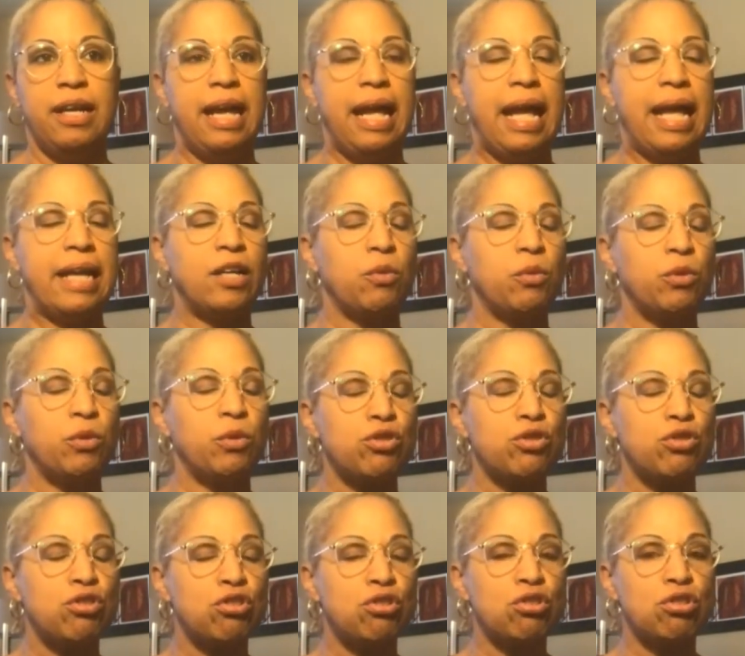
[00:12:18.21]
And it
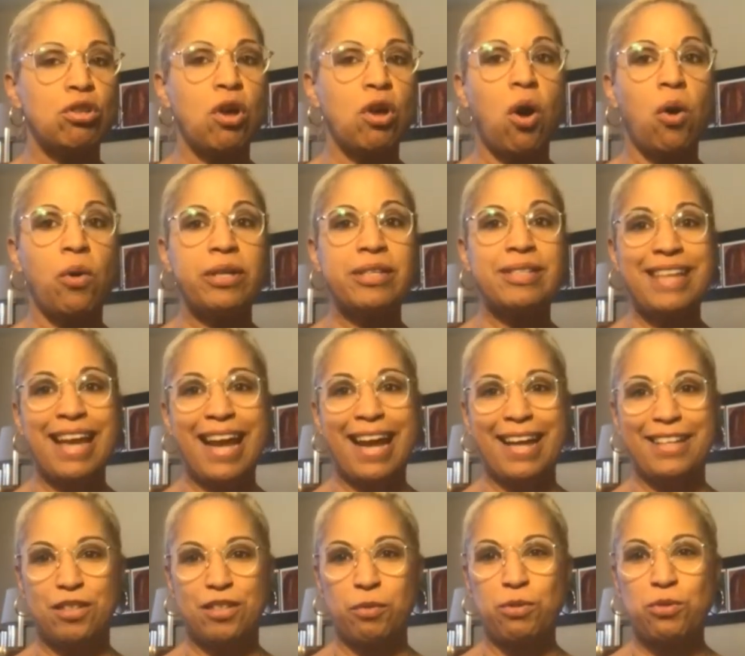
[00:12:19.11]
was so
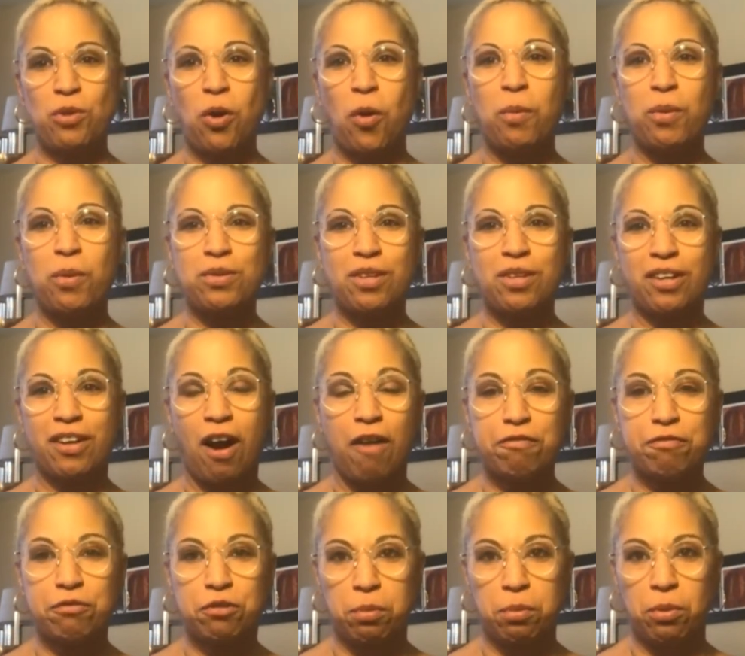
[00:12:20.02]
intense, it was almost
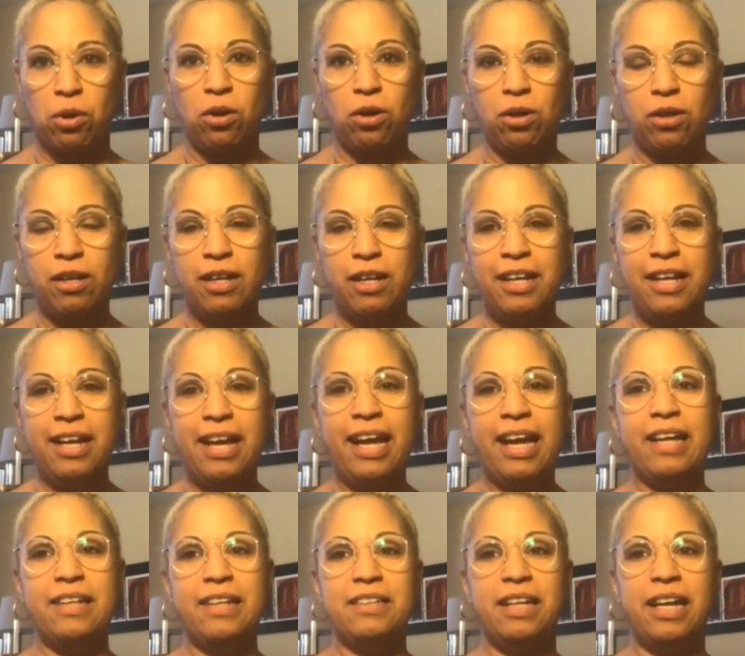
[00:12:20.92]
uncomfortable.
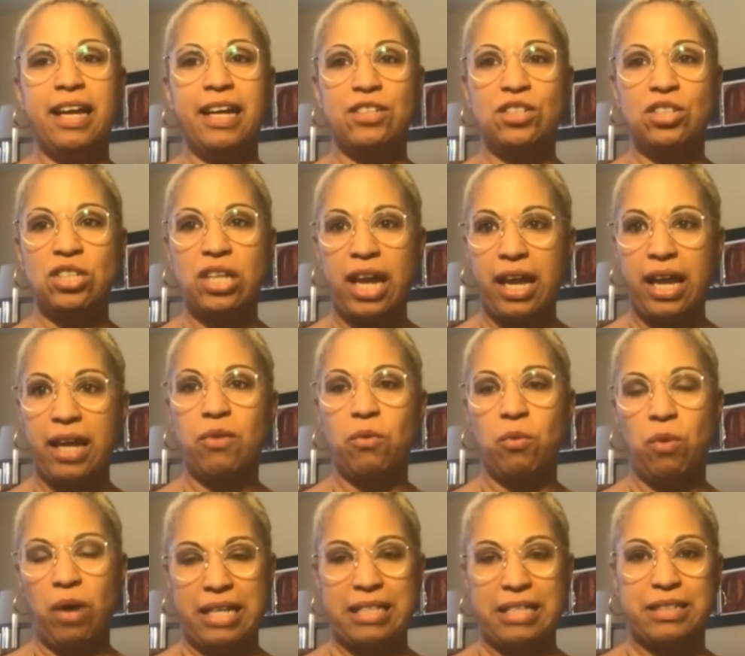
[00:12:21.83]
And Shay
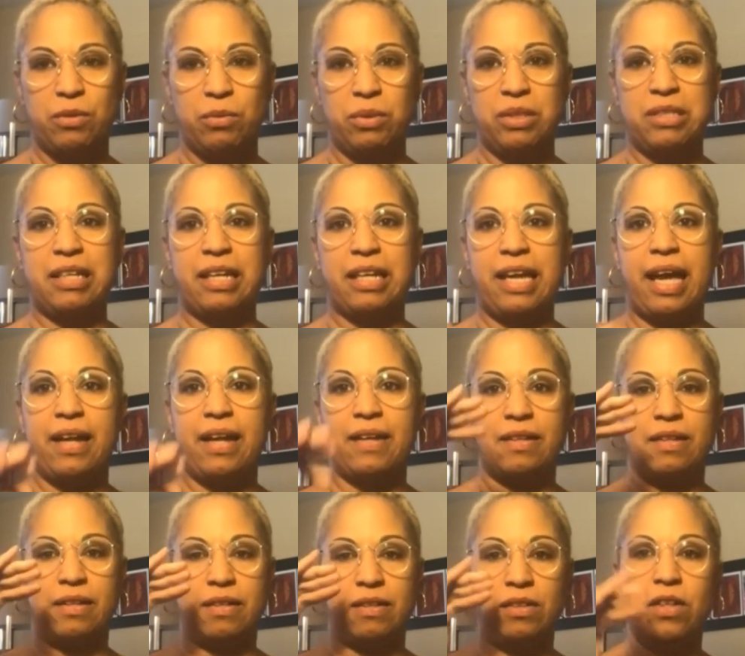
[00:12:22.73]
wisely, once
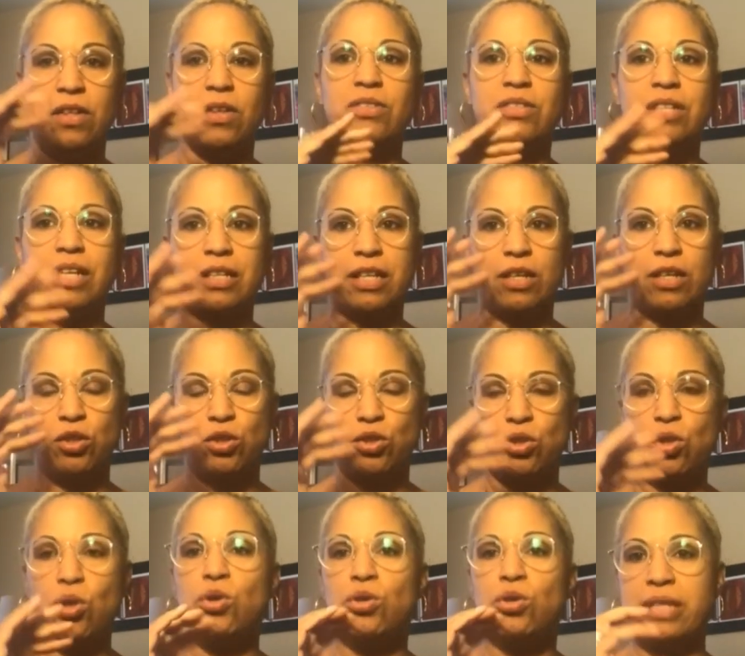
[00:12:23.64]
again, said, can you
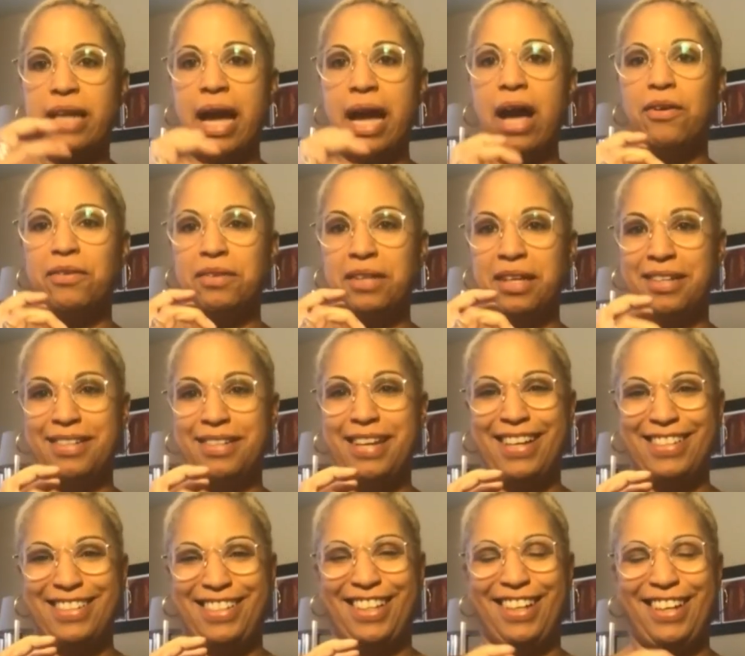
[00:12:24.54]
turn down the
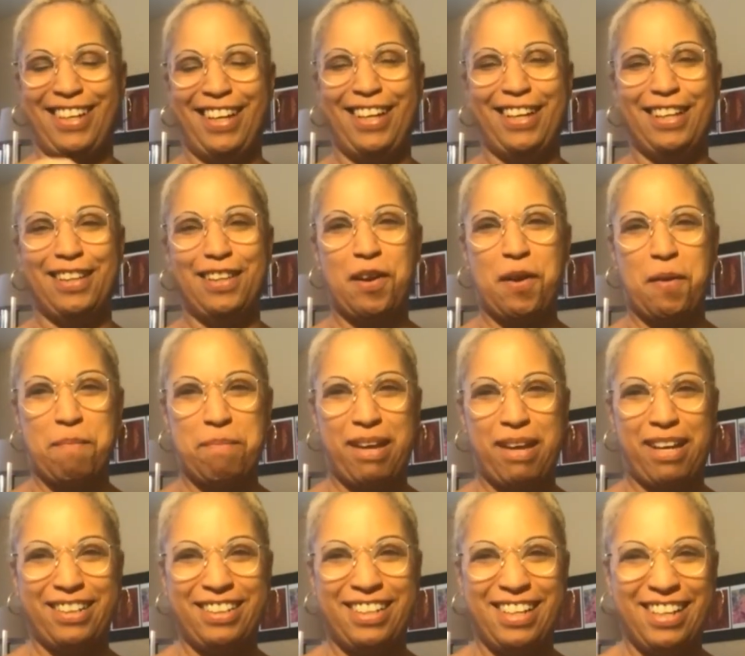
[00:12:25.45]
intensity a little
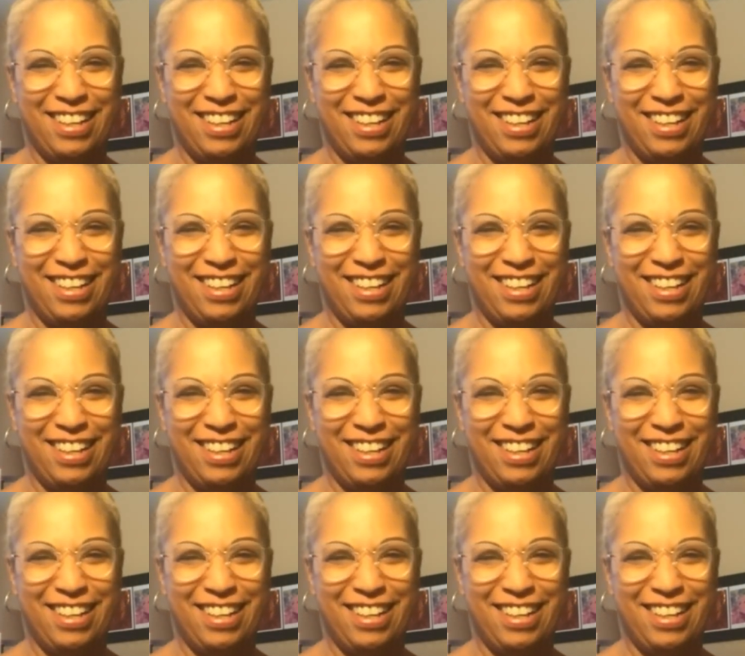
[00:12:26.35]
bit?